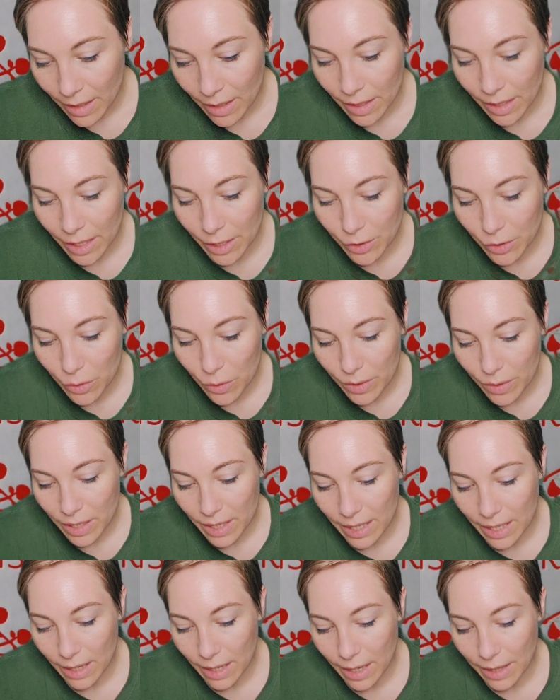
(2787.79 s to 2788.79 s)
He knew that
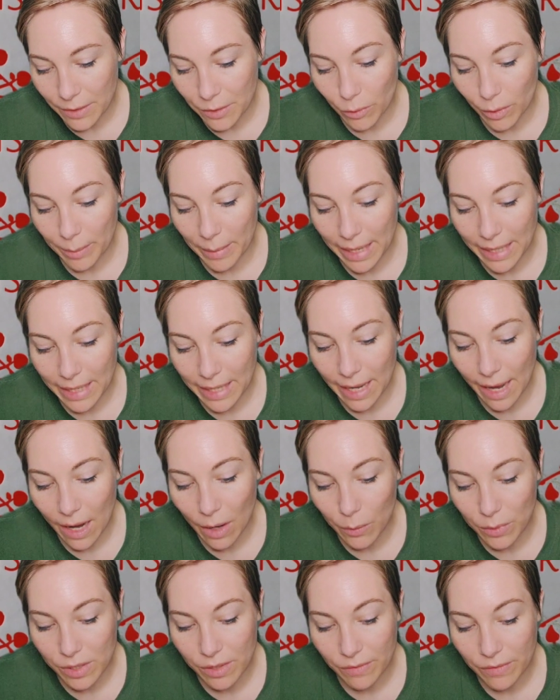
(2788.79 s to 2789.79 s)
he had the remaining
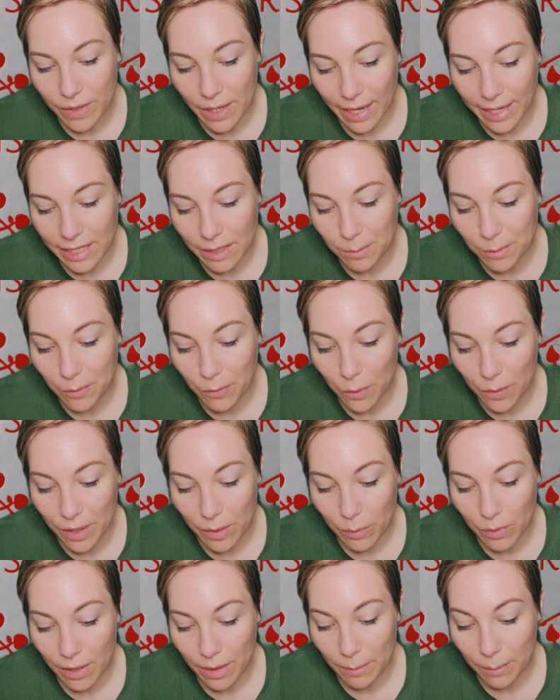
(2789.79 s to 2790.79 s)
hours of night before
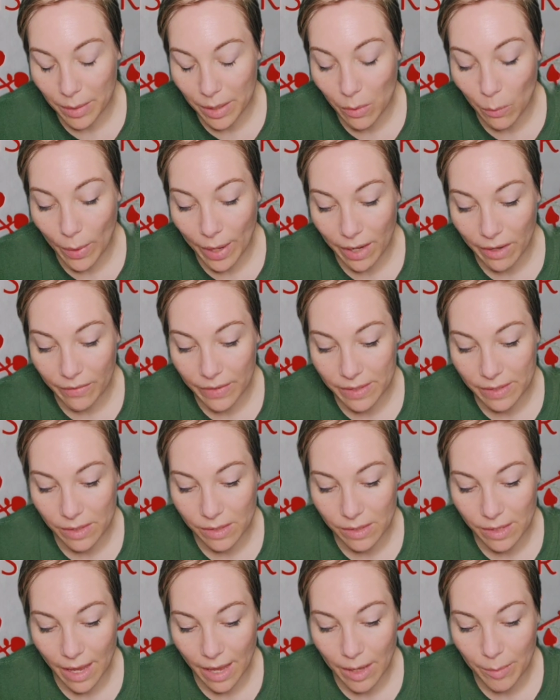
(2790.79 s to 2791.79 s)
they would be aware of his
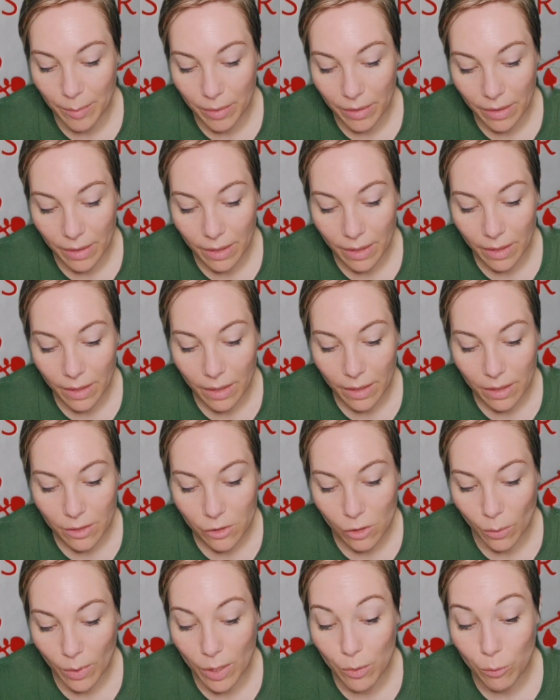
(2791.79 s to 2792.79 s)
escape,
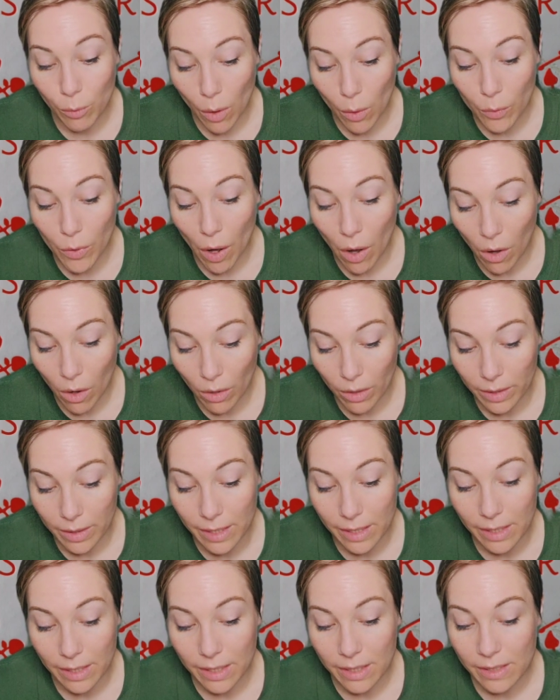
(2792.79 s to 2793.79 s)
so he rode hard,
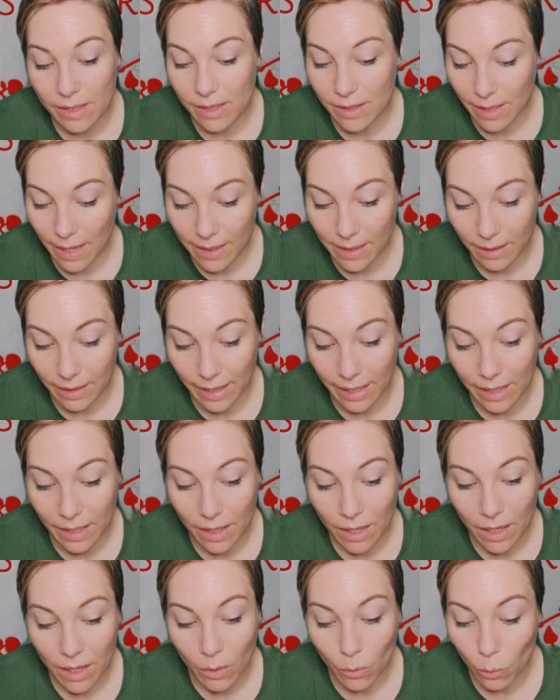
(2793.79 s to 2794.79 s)
steadily,
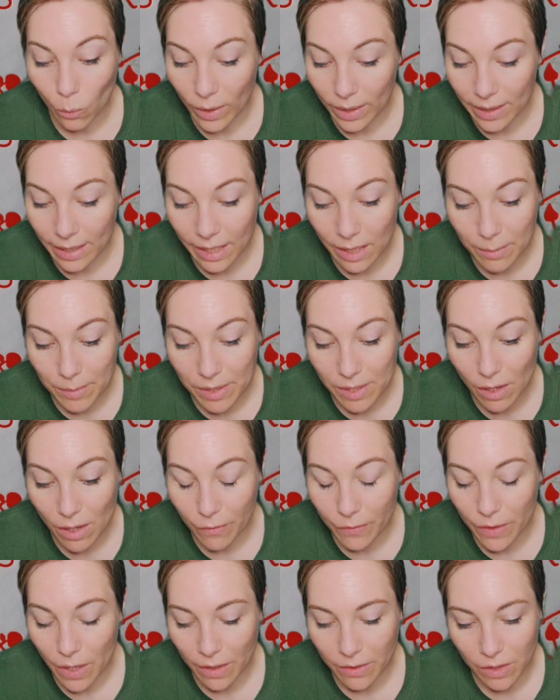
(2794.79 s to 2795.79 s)
willing
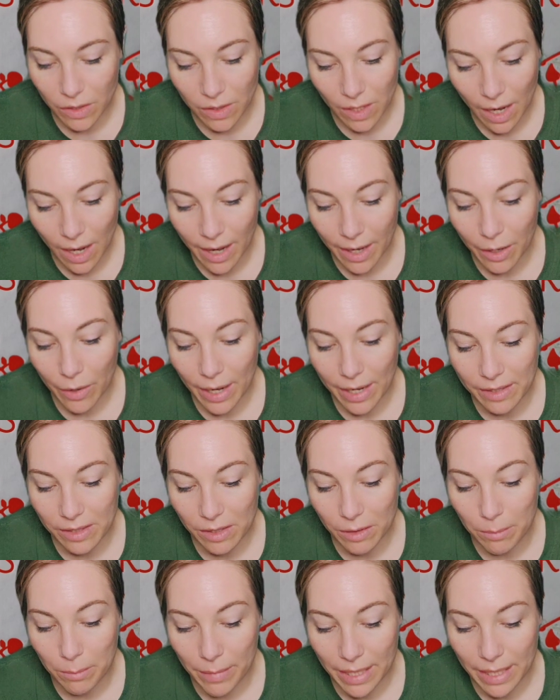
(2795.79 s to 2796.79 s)
himself not to tire as
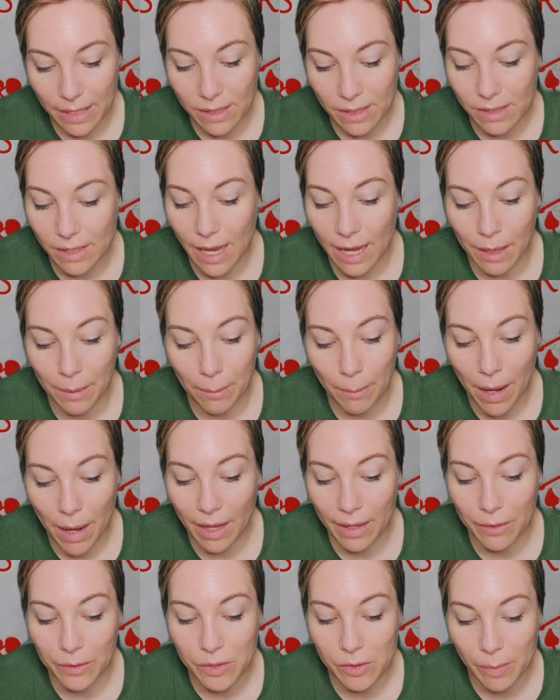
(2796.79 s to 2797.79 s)
the minutes and
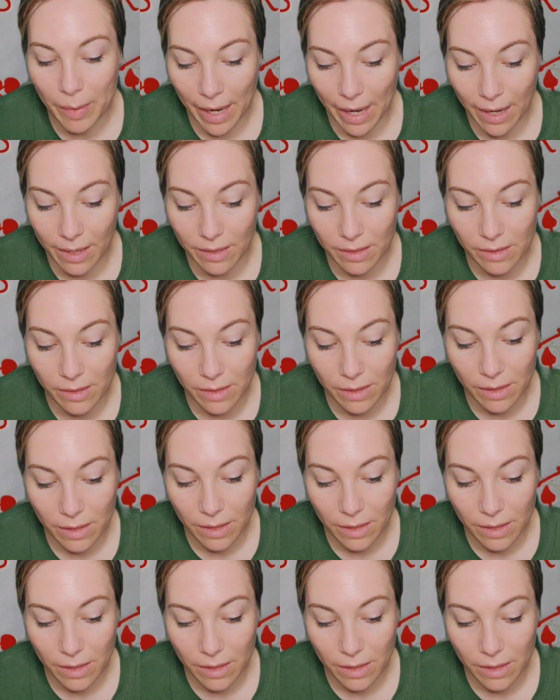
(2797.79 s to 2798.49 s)
miles passed.